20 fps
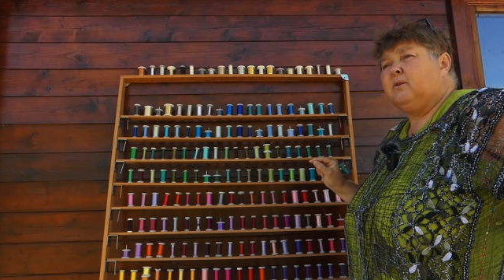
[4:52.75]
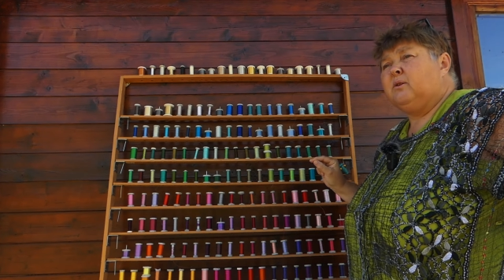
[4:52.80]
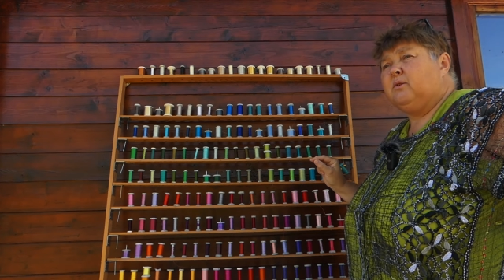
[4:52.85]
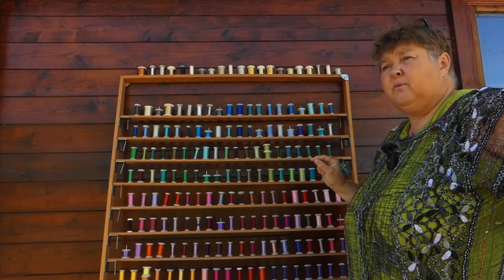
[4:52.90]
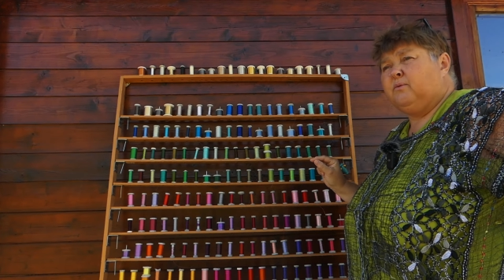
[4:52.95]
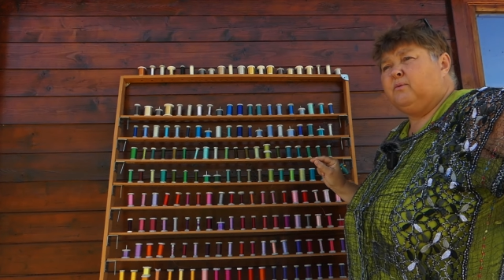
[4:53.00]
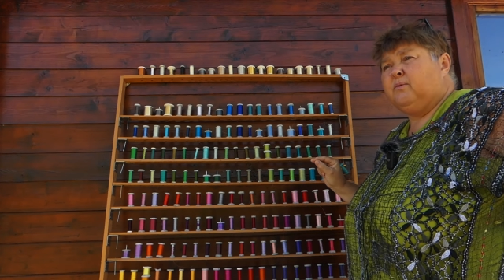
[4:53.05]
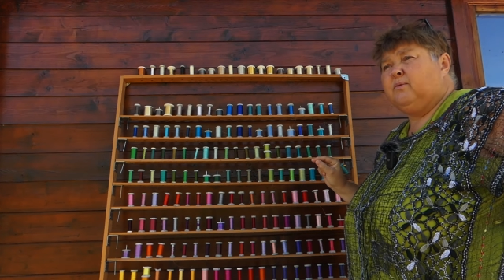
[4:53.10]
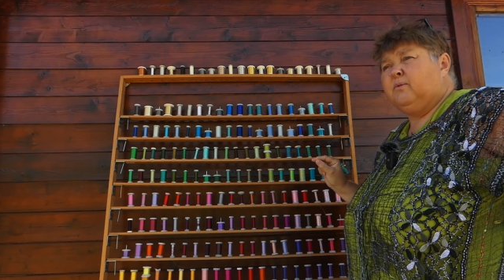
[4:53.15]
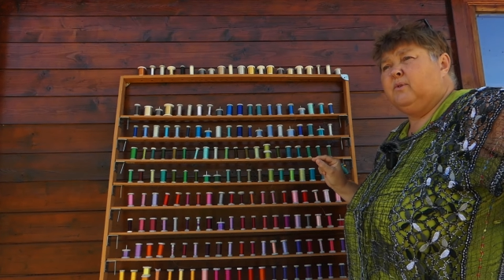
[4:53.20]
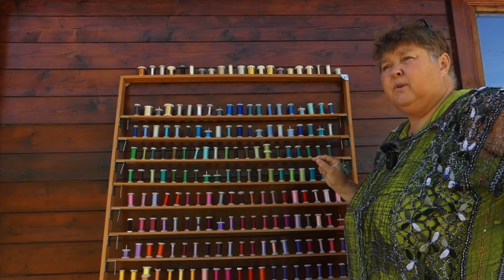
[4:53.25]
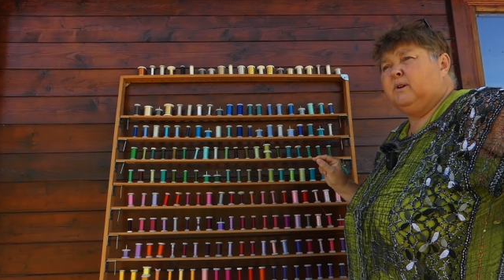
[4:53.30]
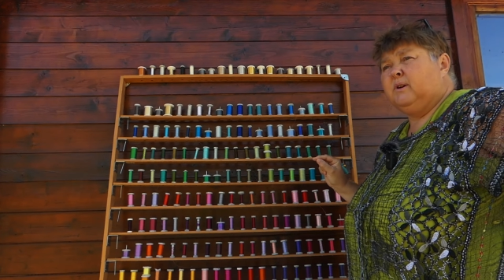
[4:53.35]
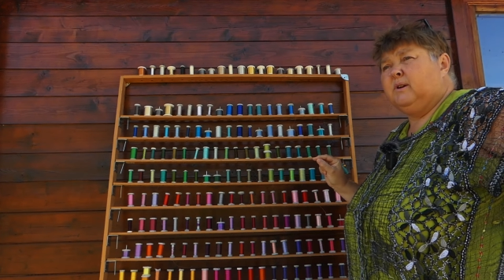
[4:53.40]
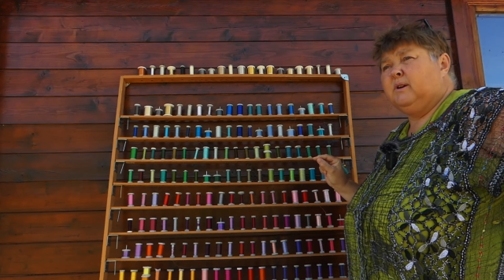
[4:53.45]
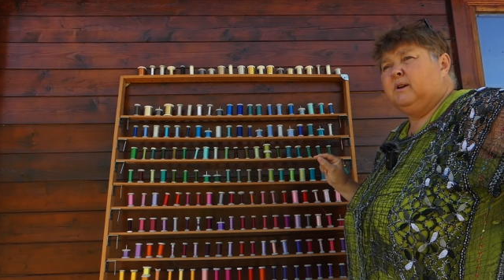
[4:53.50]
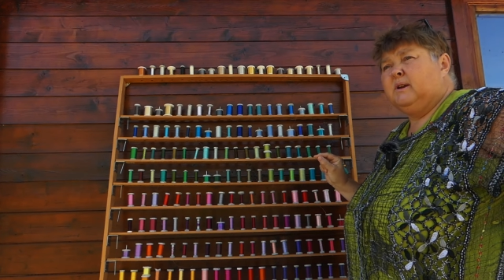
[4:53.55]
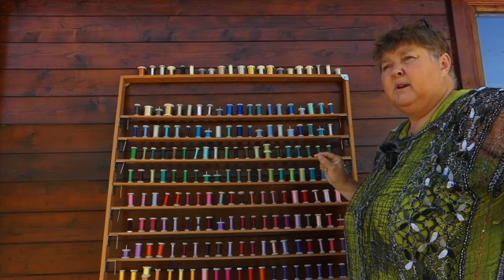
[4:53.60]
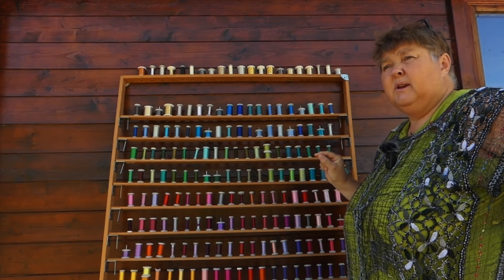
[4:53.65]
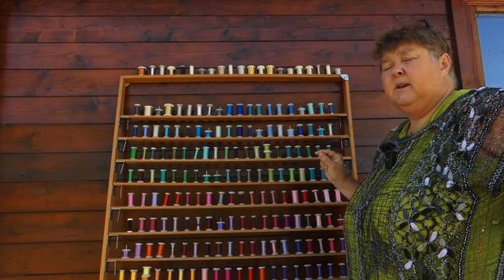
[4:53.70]
of
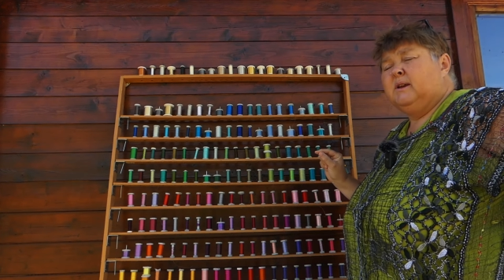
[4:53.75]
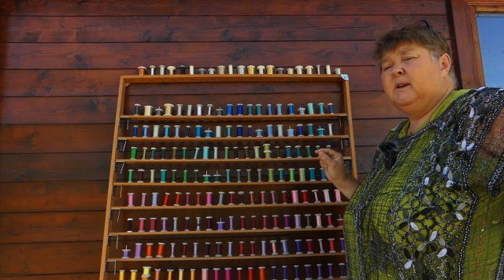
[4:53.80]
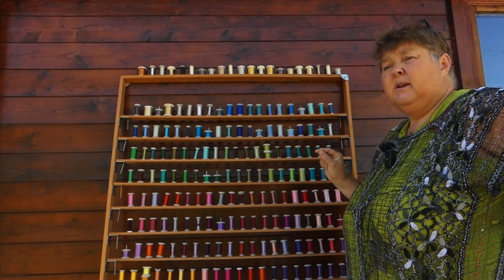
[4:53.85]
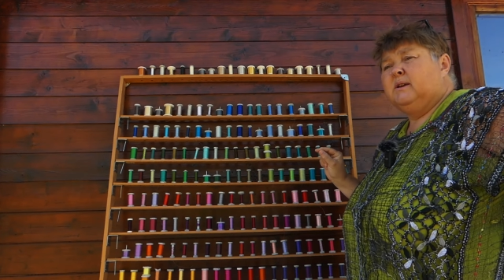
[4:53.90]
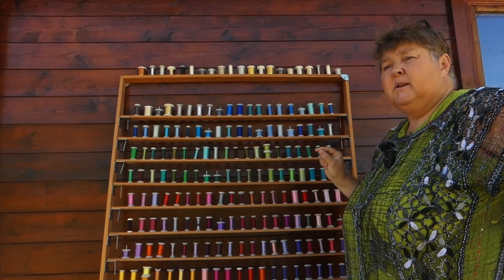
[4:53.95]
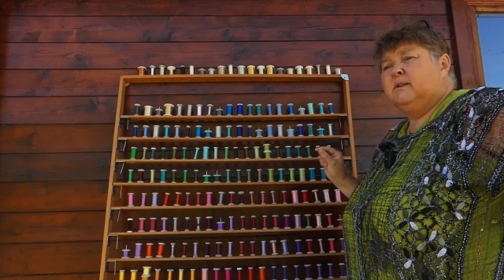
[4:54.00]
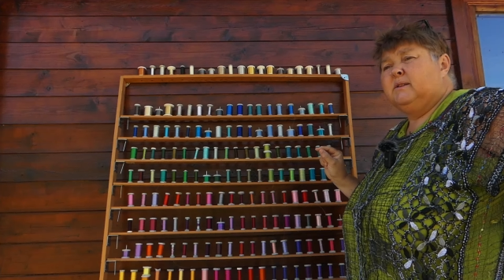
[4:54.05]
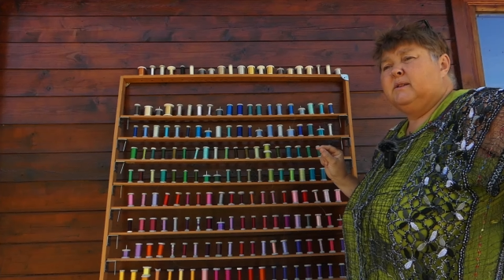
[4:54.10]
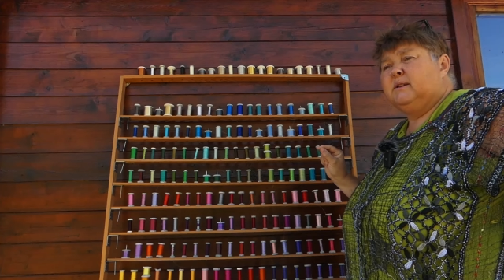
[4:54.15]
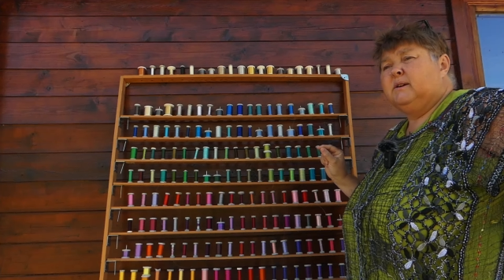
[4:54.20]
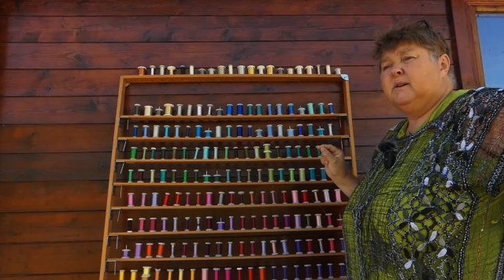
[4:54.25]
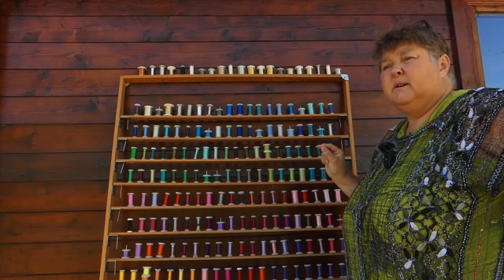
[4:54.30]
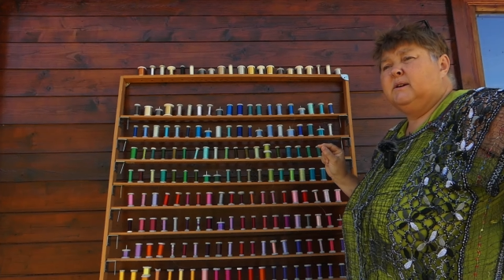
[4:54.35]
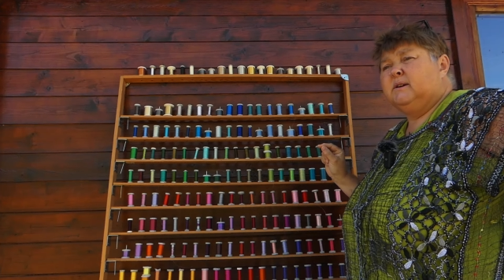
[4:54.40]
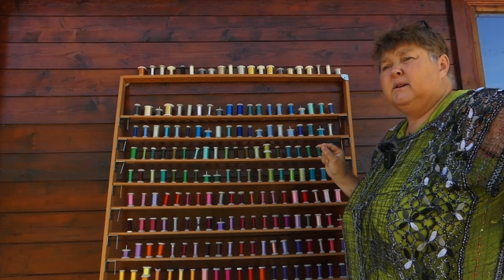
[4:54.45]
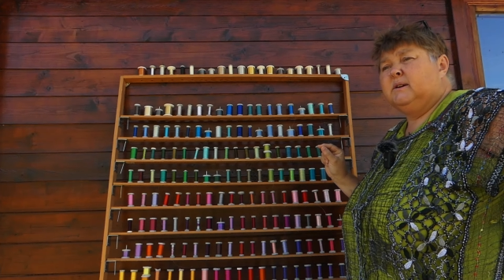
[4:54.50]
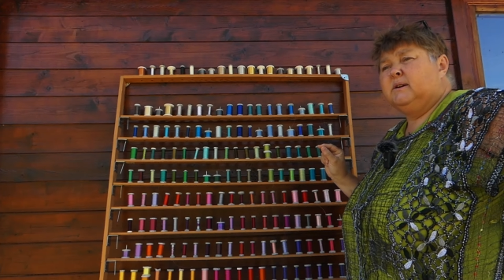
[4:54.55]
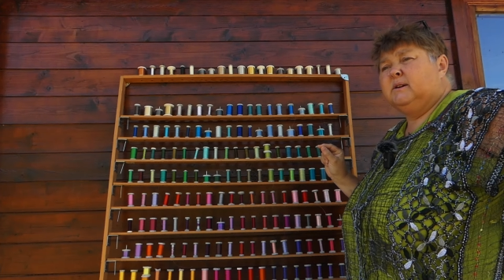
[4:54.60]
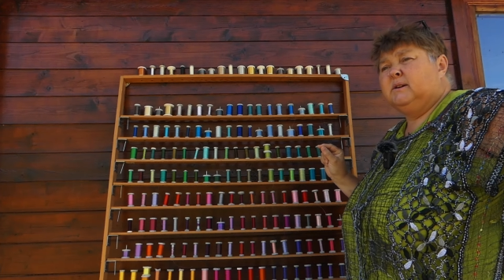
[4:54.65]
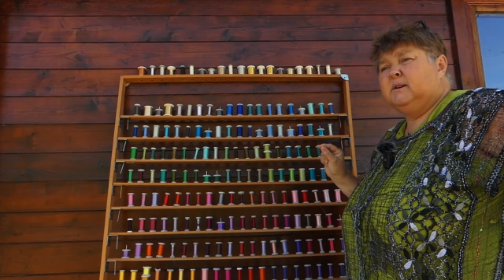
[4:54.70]

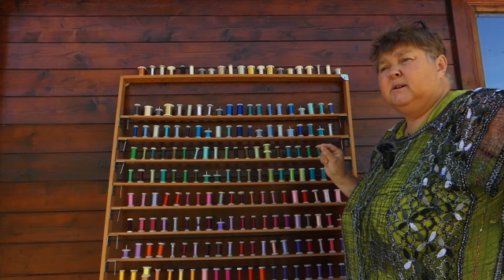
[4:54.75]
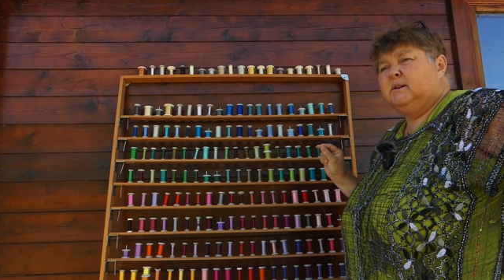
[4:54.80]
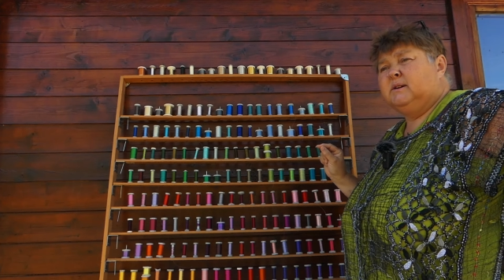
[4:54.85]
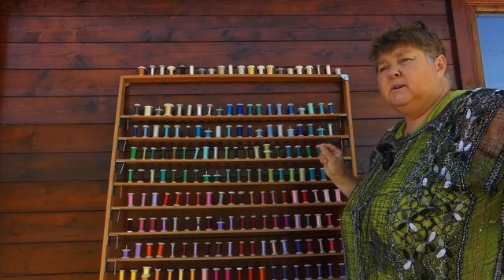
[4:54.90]
the